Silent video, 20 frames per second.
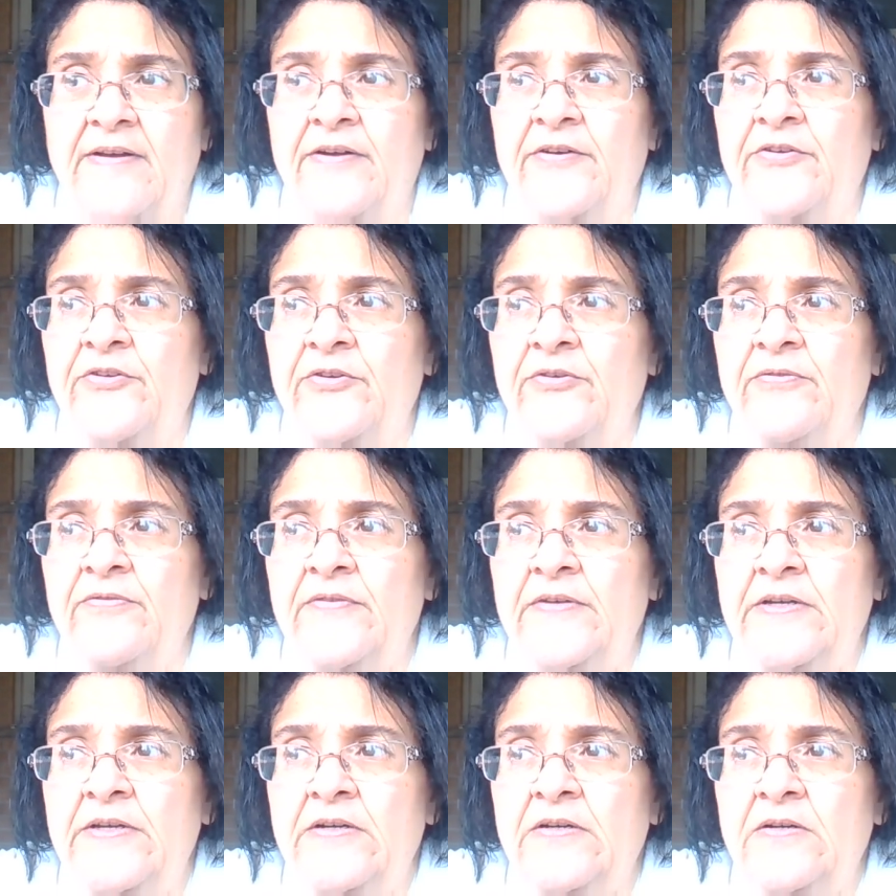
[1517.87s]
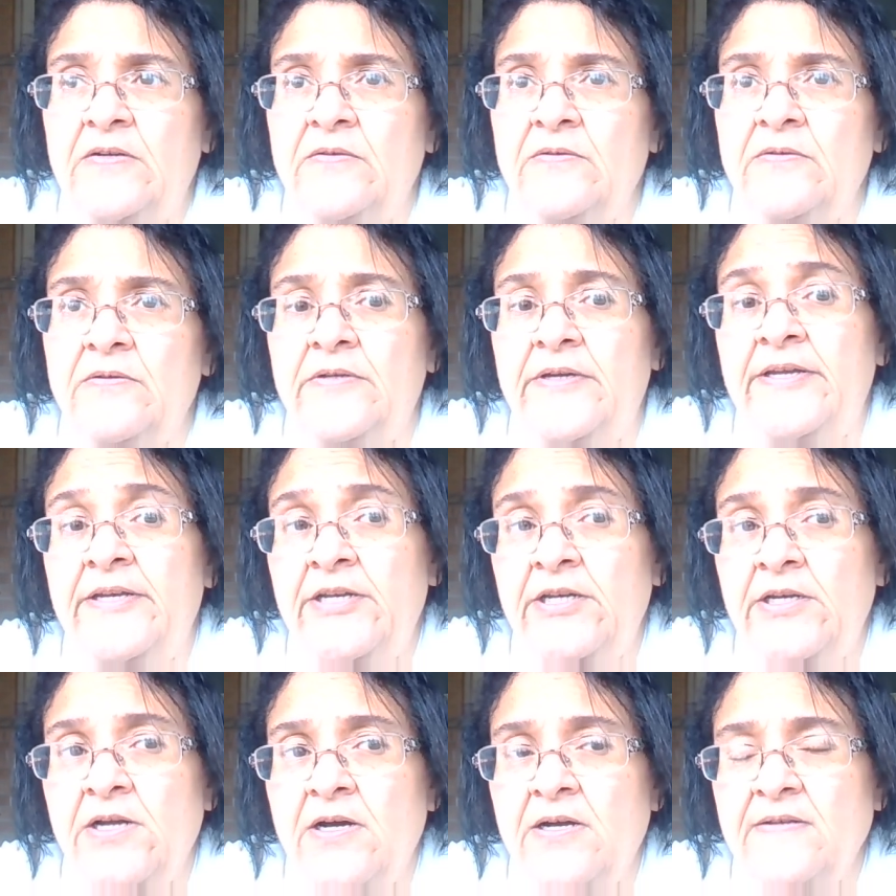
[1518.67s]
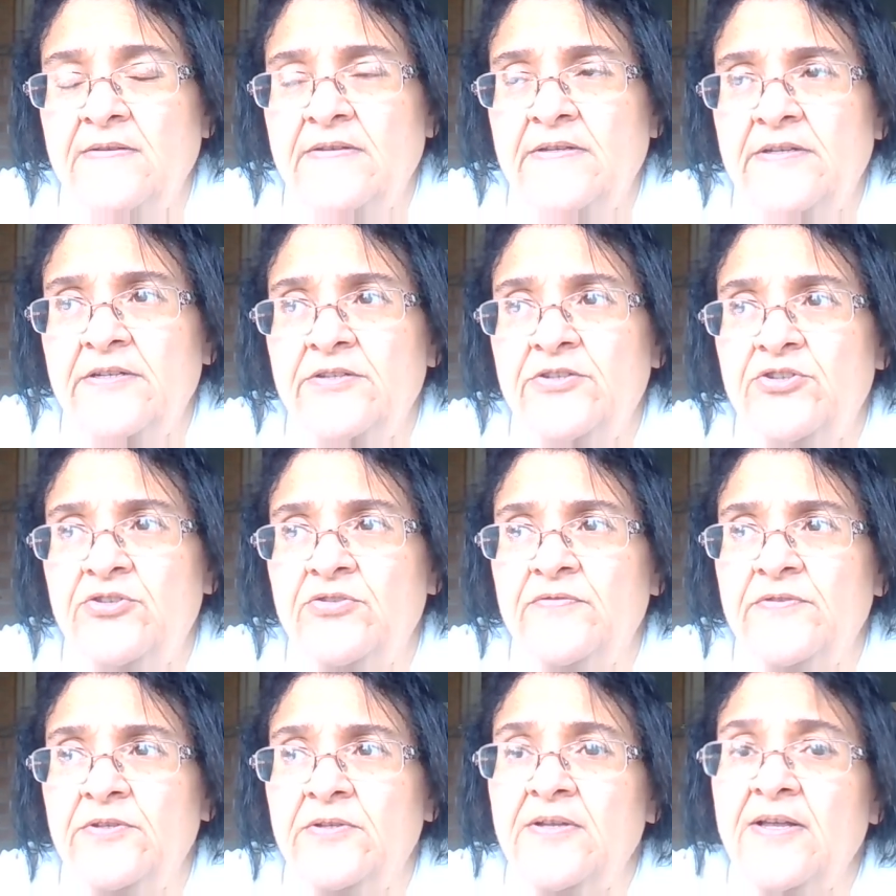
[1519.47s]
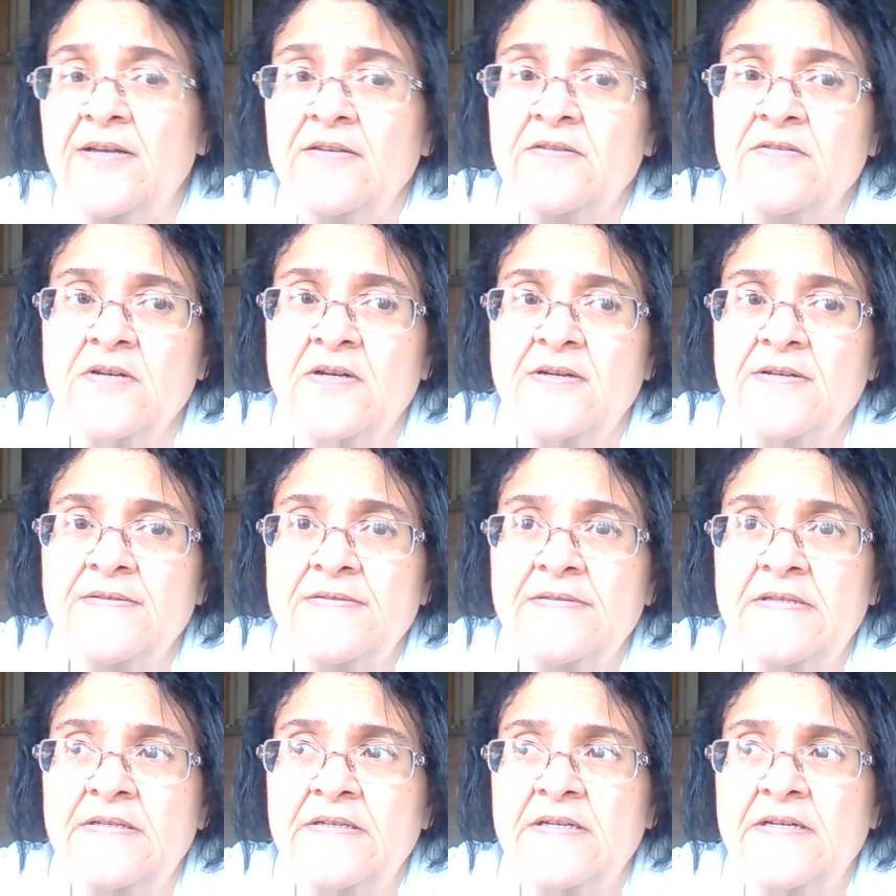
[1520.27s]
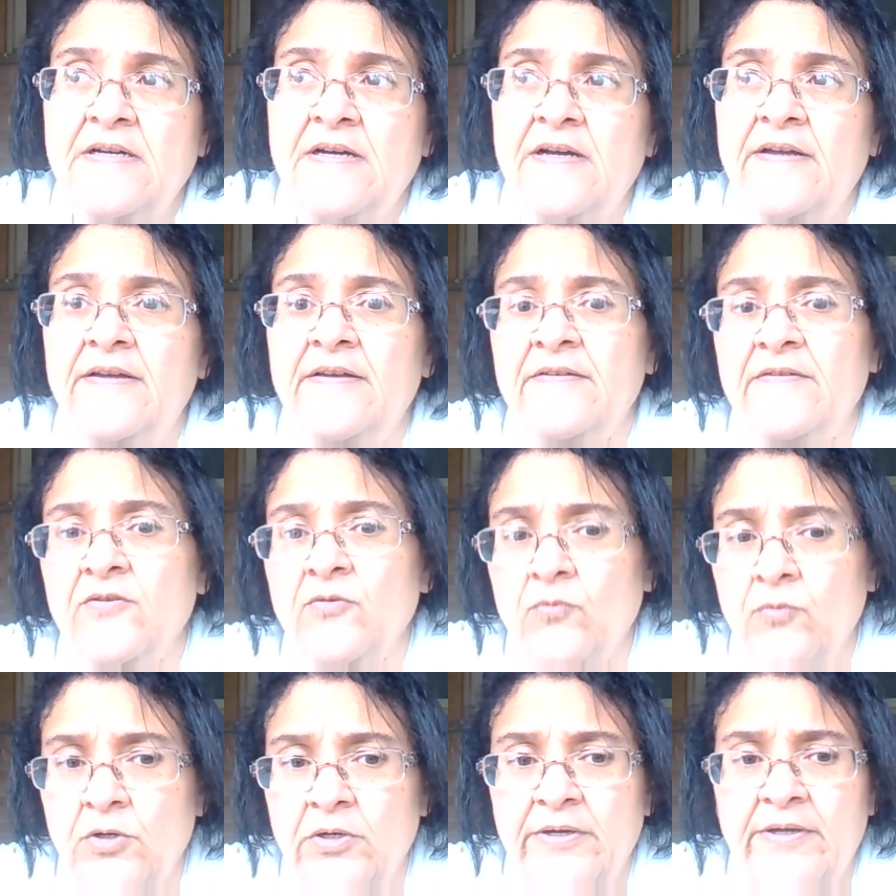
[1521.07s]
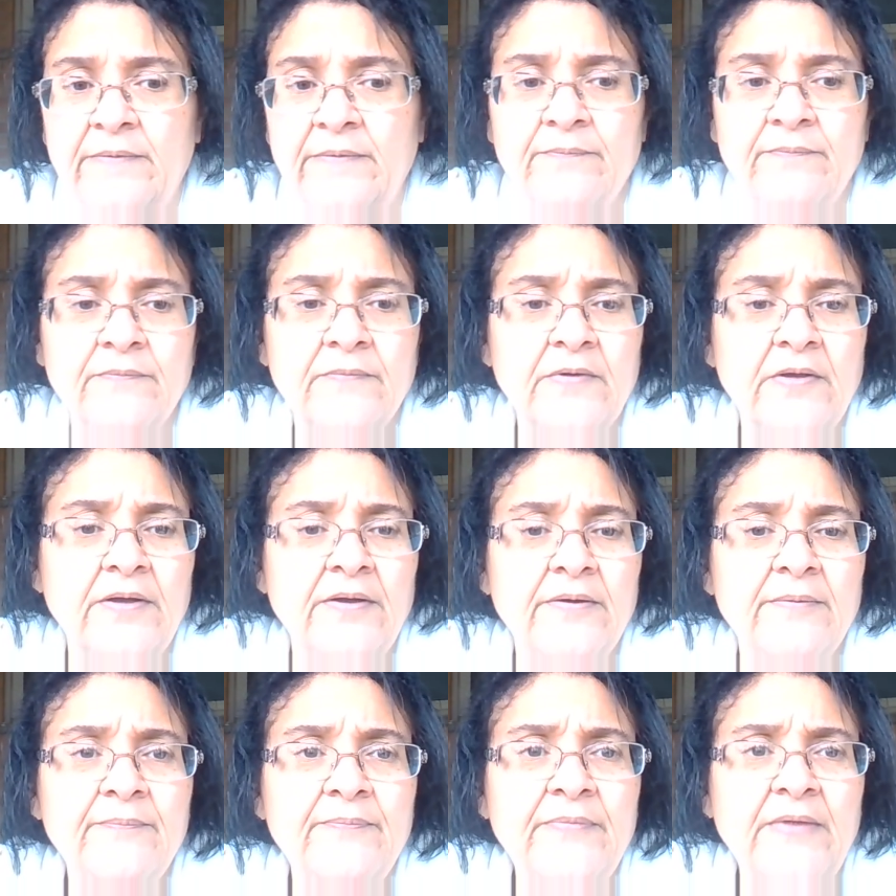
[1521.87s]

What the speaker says: Do you feel any nausea? Do you feel less nausea? Is it working? Okay.